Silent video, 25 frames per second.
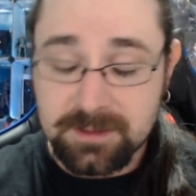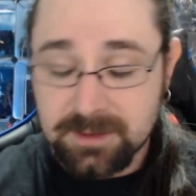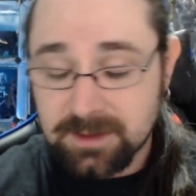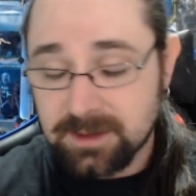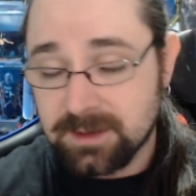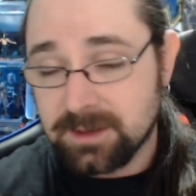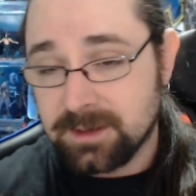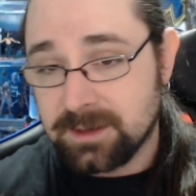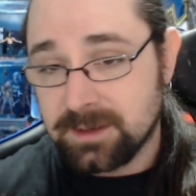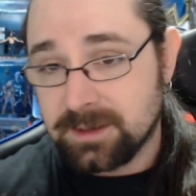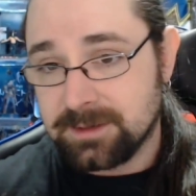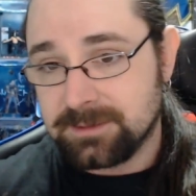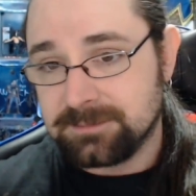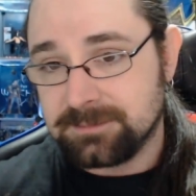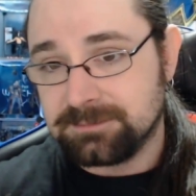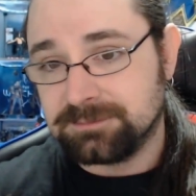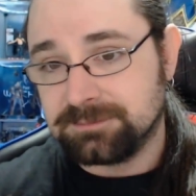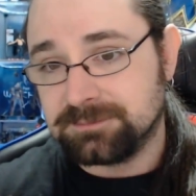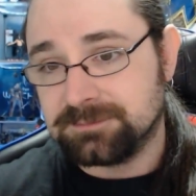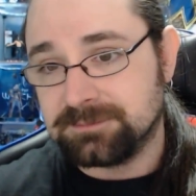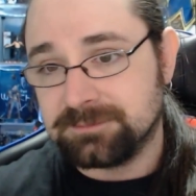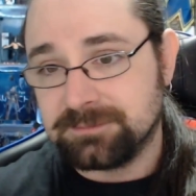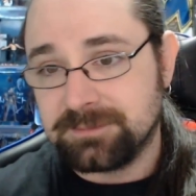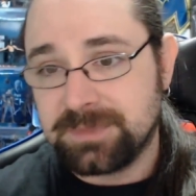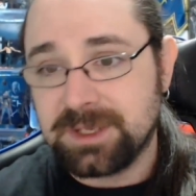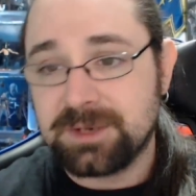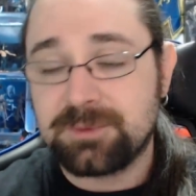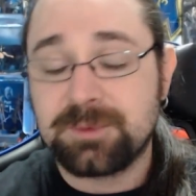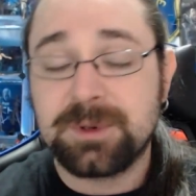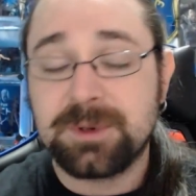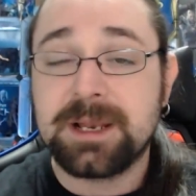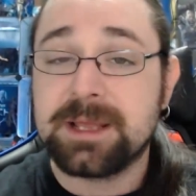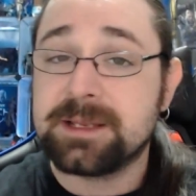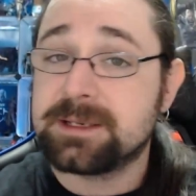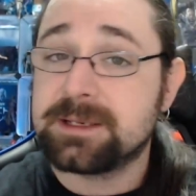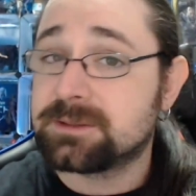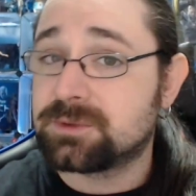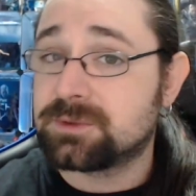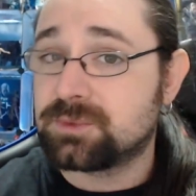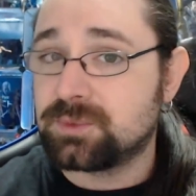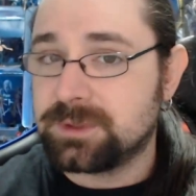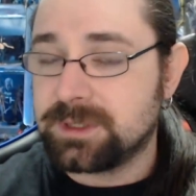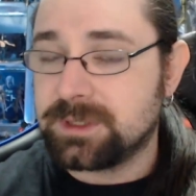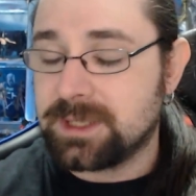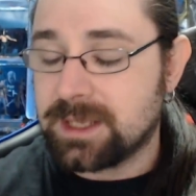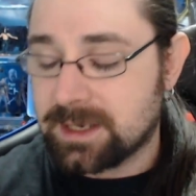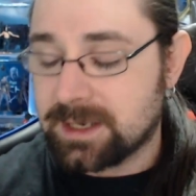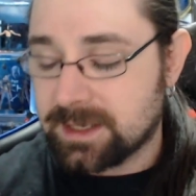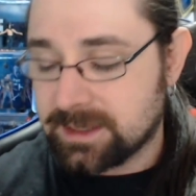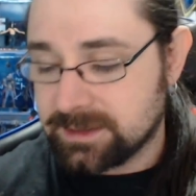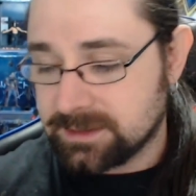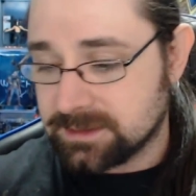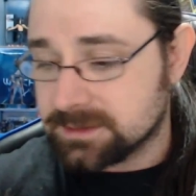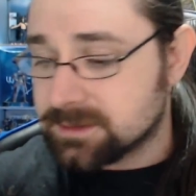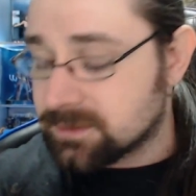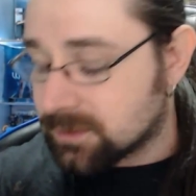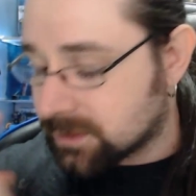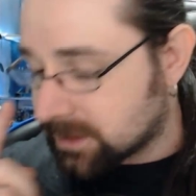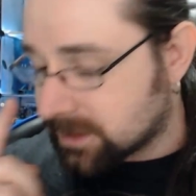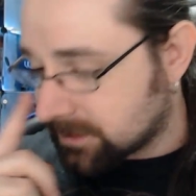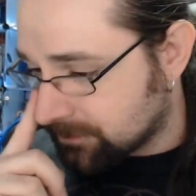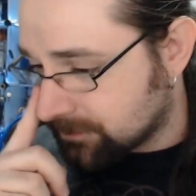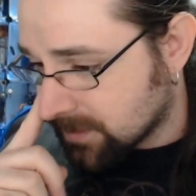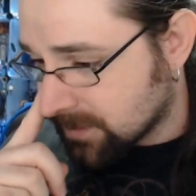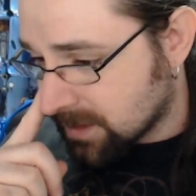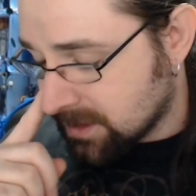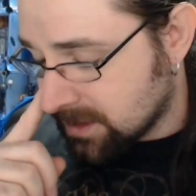be related to the Alliance, okay?